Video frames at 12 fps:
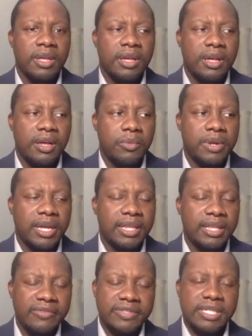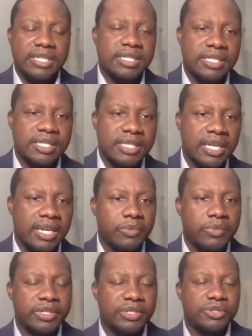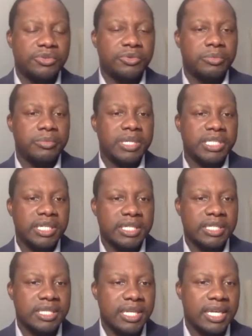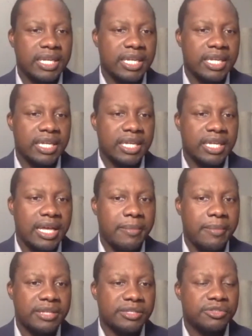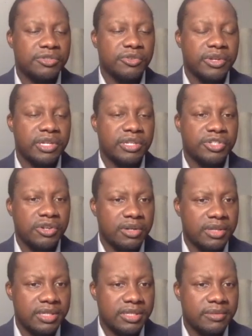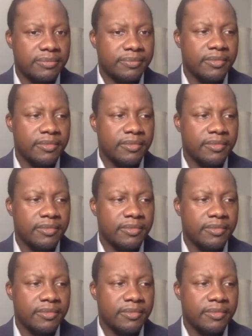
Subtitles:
When I left Tennessee State, I went to Michigan State, and I got a master's degree in journalism,